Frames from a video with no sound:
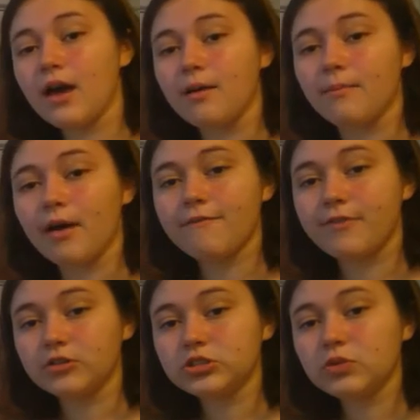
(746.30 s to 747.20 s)
a
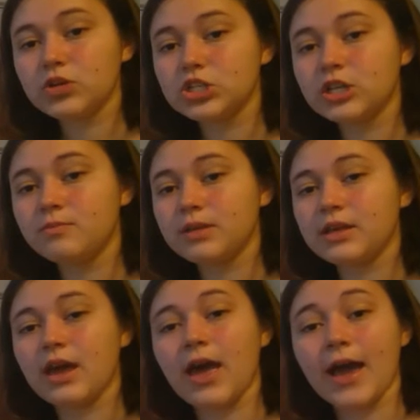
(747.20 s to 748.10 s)
filter which can
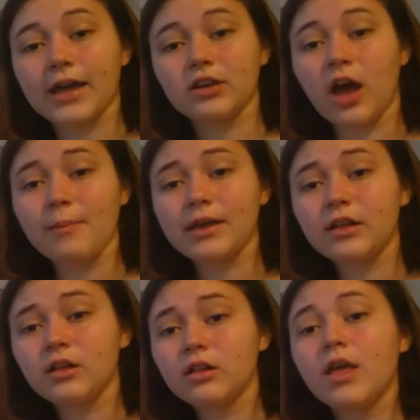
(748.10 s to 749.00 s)
be
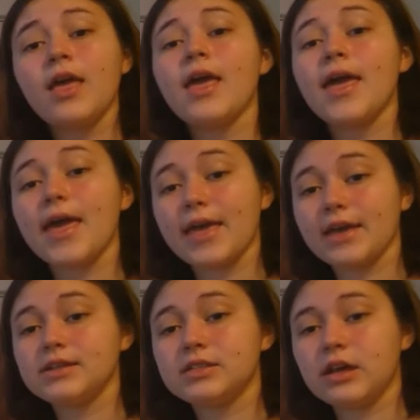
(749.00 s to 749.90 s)
economical
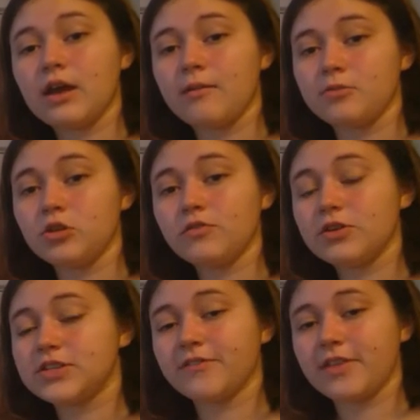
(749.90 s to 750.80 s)
and
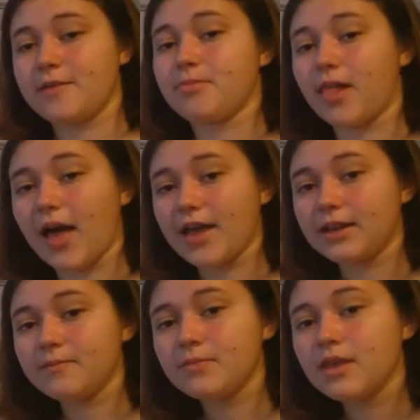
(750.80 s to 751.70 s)
universally applied,